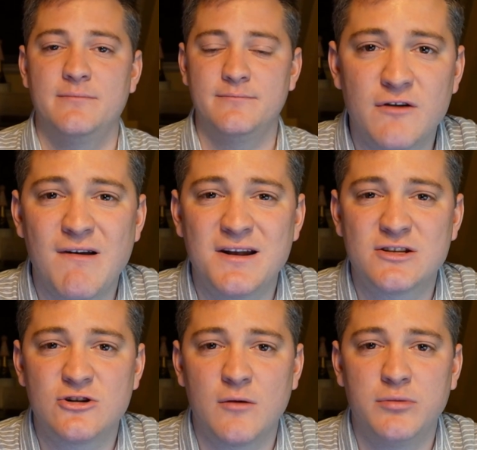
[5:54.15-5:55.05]
If you're ready to
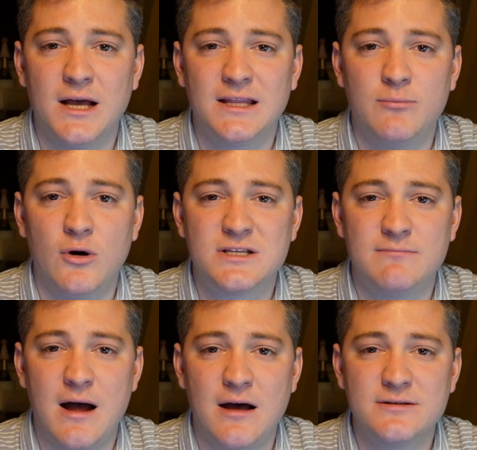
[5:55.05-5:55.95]
start playing the points and
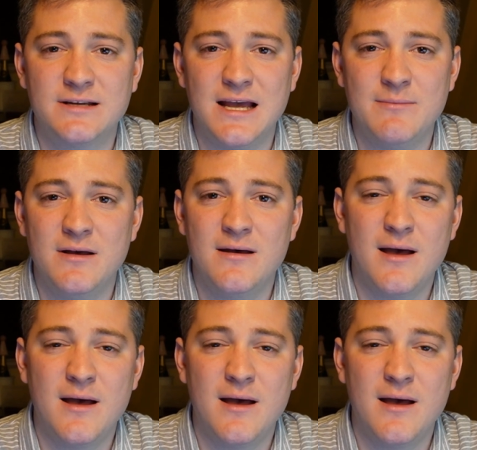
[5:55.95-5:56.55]
miles game,